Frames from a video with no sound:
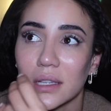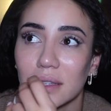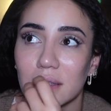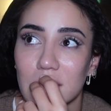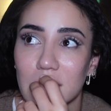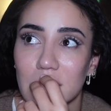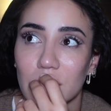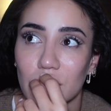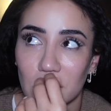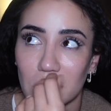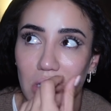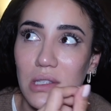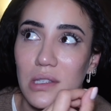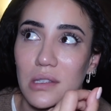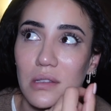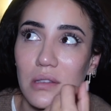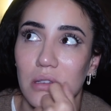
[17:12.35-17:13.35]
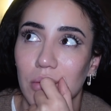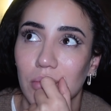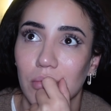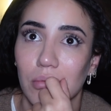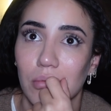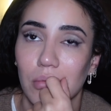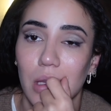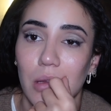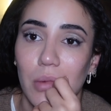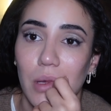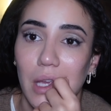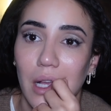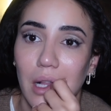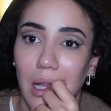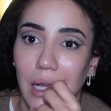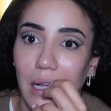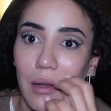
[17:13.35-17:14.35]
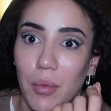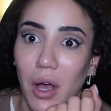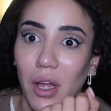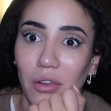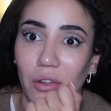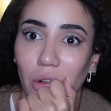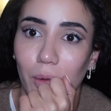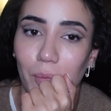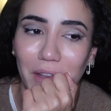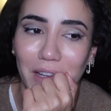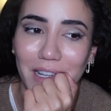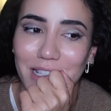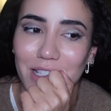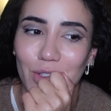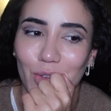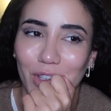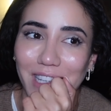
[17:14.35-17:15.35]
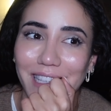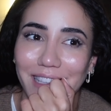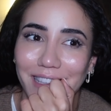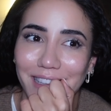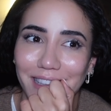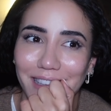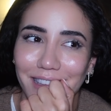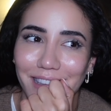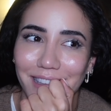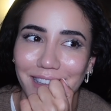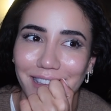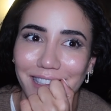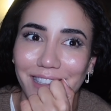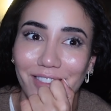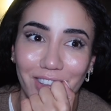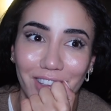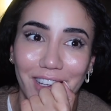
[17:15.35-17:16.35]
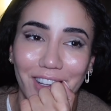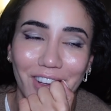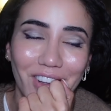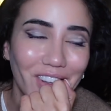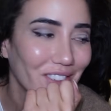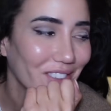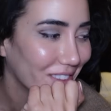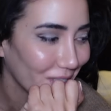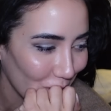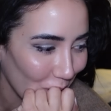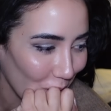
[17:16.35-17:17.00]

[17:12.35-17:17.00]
this is just me being like a model, and it's really difficult, you